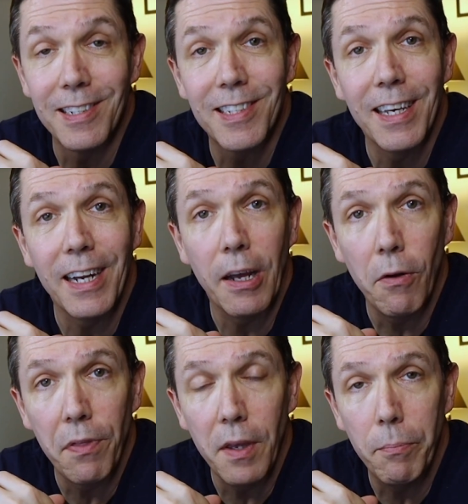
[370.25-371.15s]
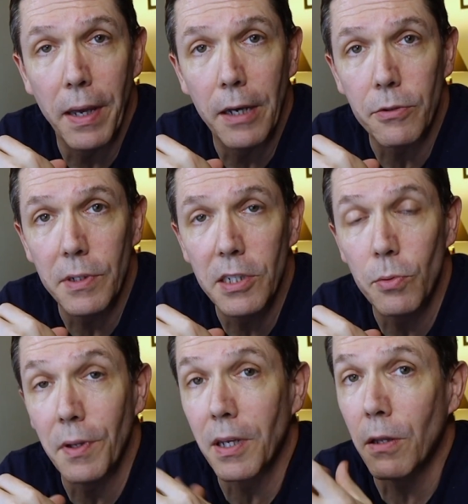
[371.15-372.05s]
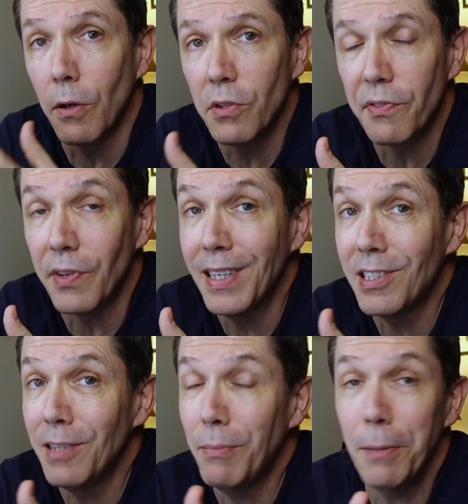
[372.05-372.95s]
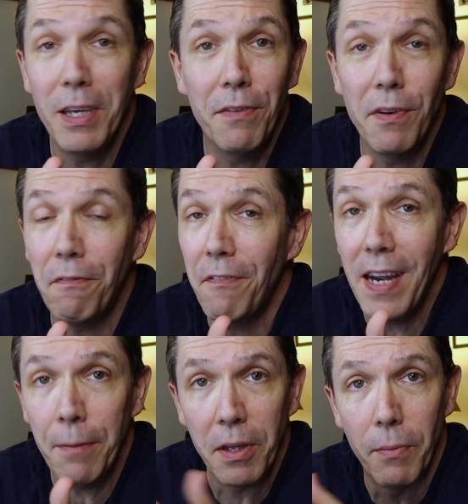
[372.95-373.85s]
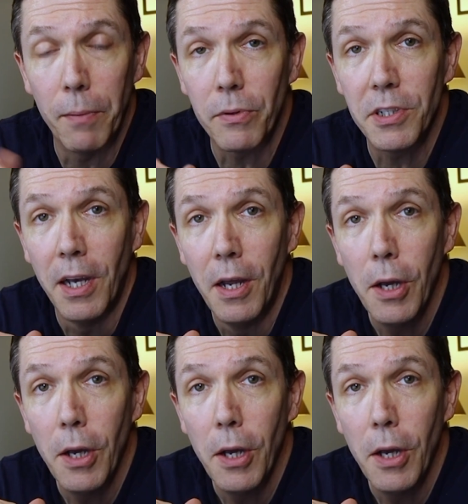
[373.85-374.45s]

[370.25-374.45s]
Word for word: set healthy boundaries with close friends and maybe even family members